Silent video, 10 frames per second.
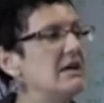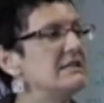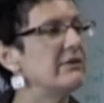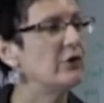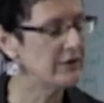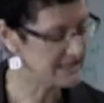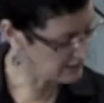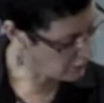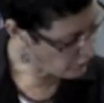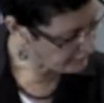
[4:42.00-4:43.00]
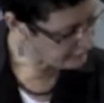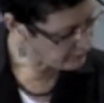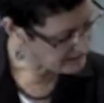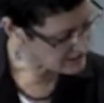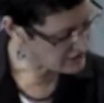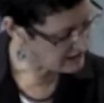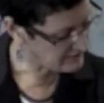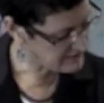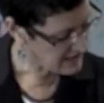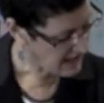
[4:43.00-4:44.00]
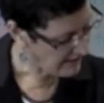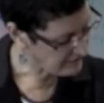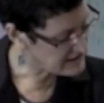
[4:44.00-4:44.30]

Several recent law reform initiatives have